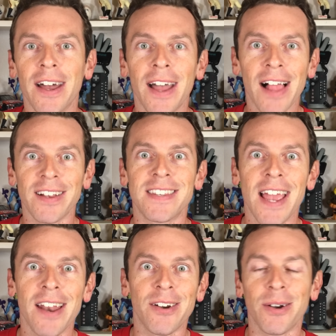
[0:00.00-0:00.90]

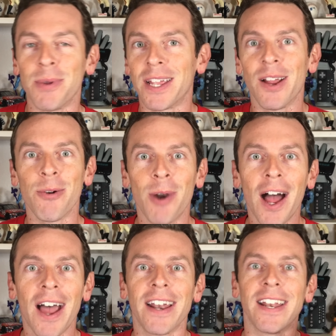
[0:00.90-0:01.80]
alexander and we could go
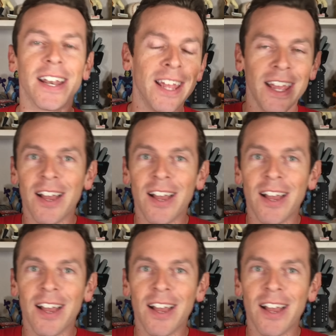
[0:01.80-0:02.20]
ride and